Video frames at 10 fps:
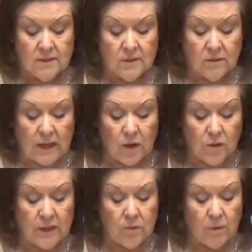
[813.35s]
So they
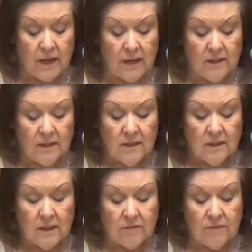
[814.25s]
hurried away
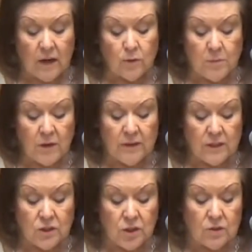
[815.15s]
and found Mary
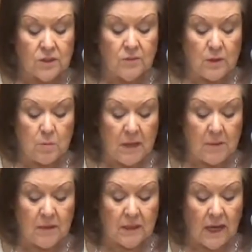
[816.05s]
and Joseph and the
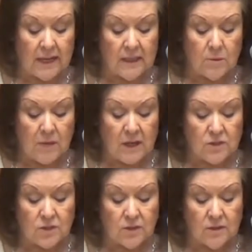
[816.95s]
baby lying in the
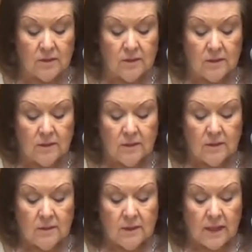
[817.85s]
manger.
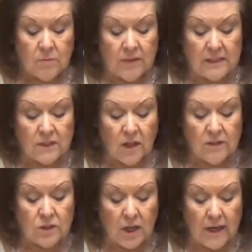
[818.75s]
And when they saw
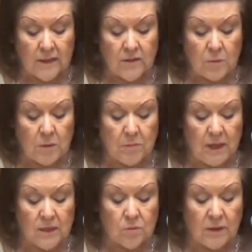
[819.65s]
the child, they
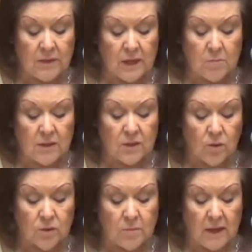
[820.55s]
repeated what they had been
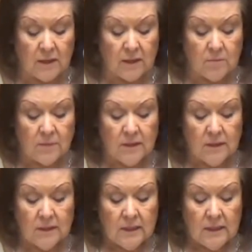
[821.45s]
told about him.
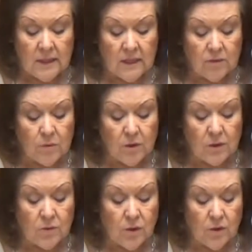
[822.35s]
And everyone
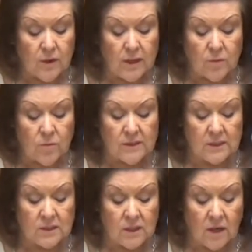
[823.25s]
who heard it was
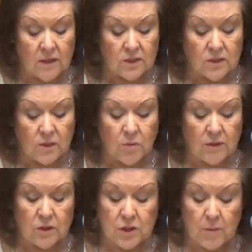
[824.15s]
astonished at
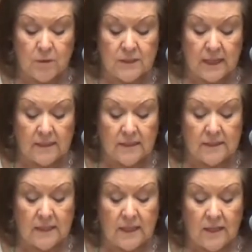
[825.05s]
what the shepherds had to
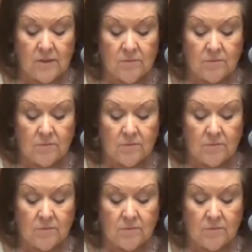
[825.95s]
say.